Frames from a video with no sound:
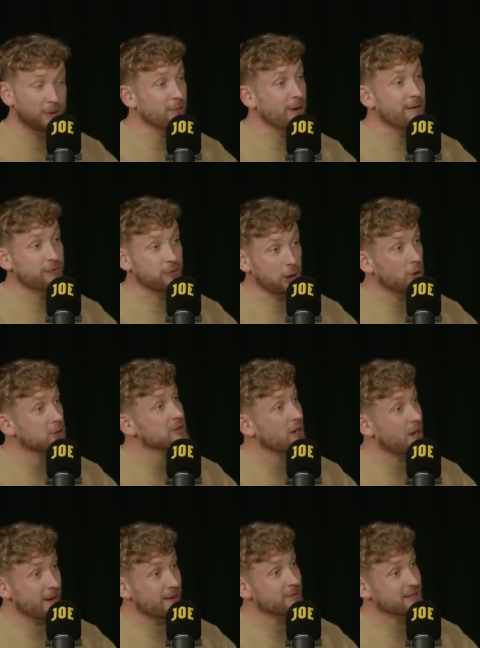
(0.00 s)
been around for a long
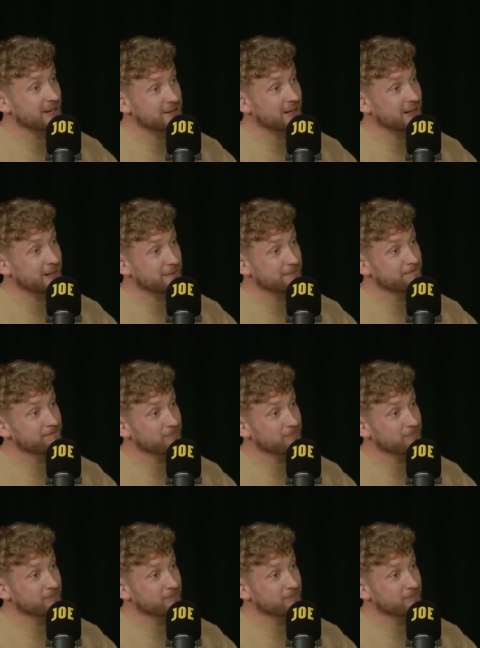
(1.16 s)
time, Ava Santina.